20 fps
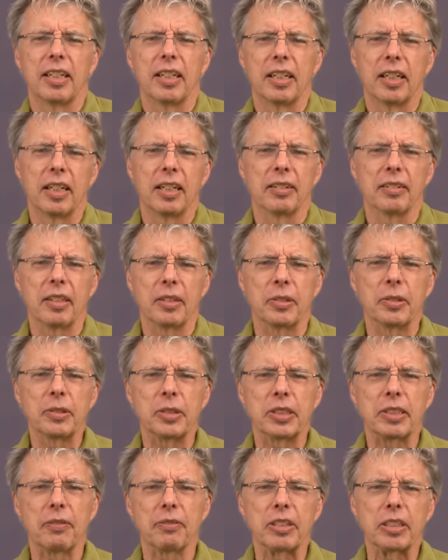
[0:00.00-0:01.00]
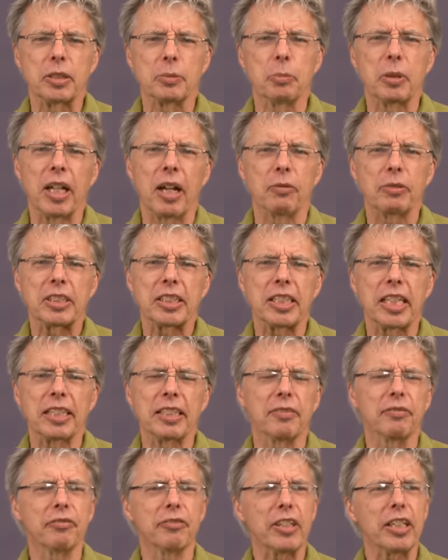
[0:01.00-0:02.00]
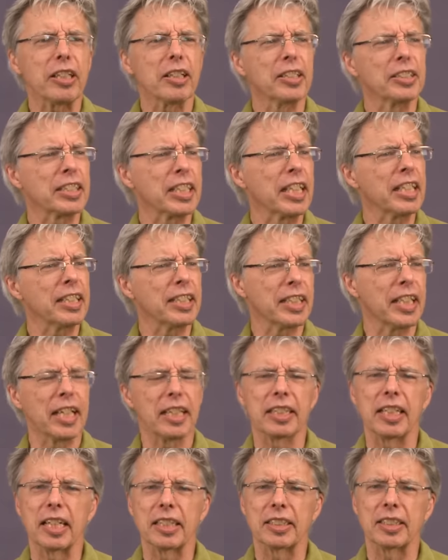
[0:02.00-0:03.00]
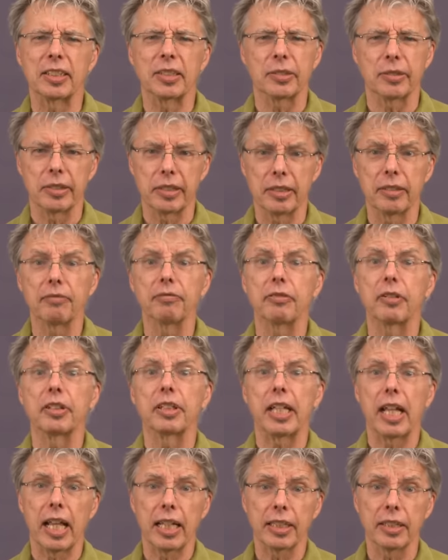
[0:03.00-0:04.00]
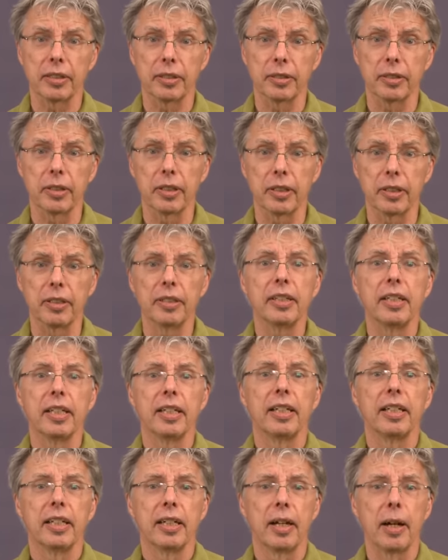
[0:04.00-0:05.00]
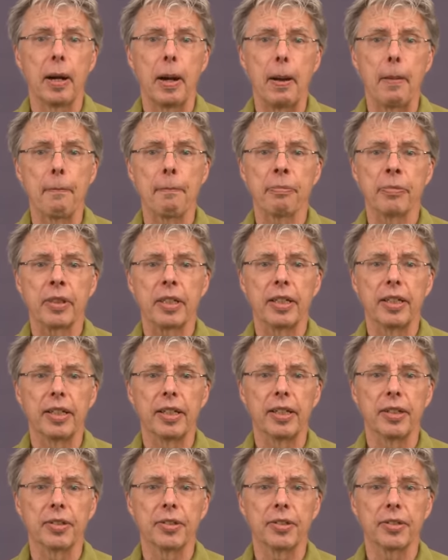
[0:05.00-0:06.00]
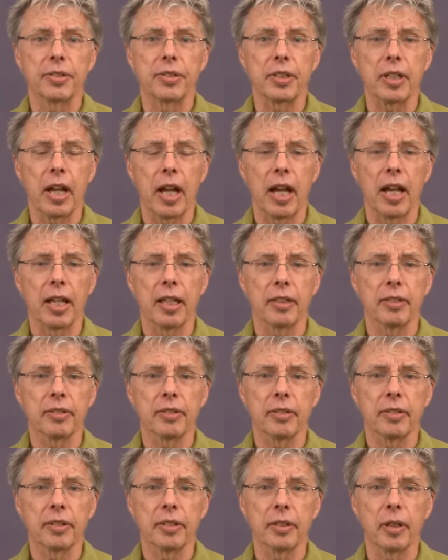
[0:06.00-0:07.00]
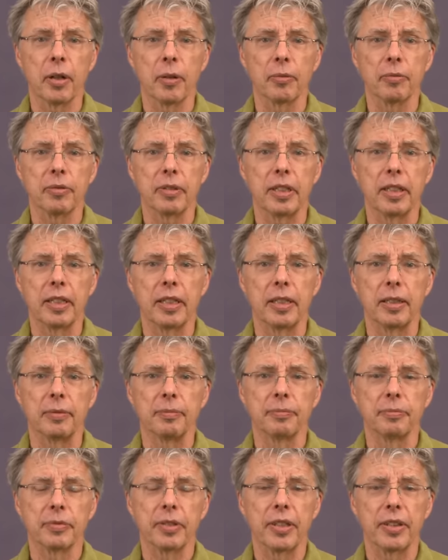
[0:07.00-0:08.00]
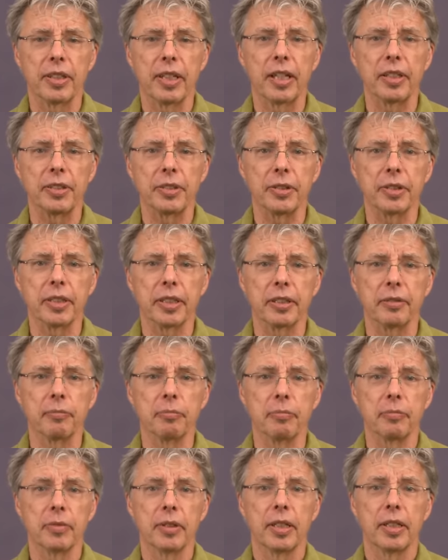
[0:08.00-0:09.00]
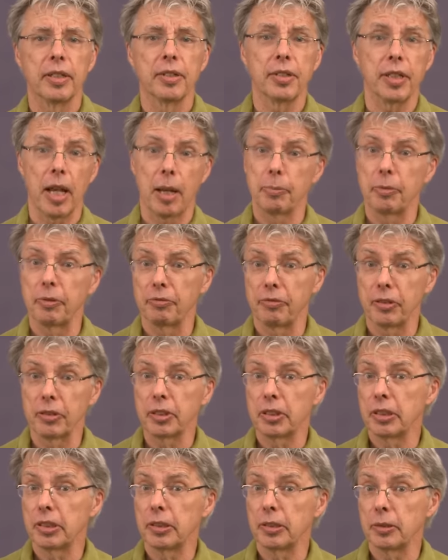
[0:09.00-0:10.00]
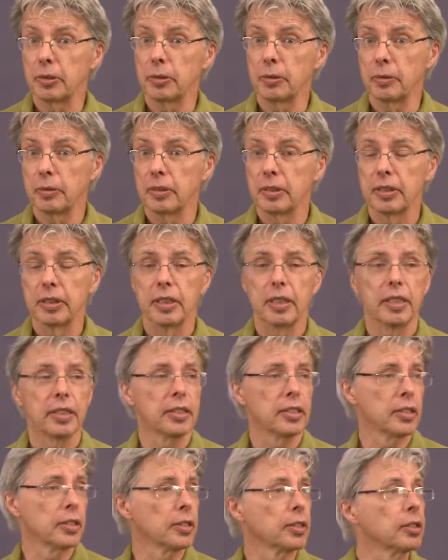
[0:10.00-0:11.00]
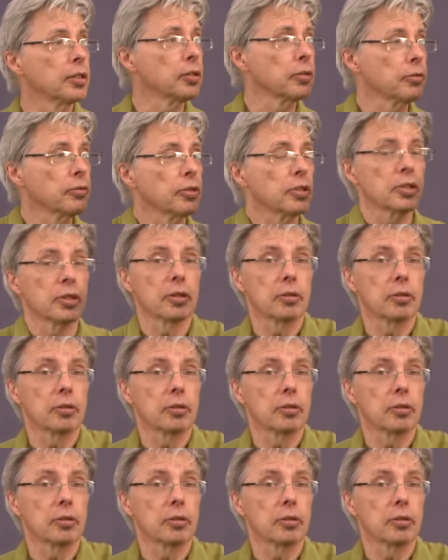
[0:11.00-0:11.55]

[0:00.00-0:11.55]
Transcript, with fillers: uh, a loose definition, but I would say the fiddle is anything that's sort of vernacular. Um, it's not, you know, um, that you can tap your foot to, you can, you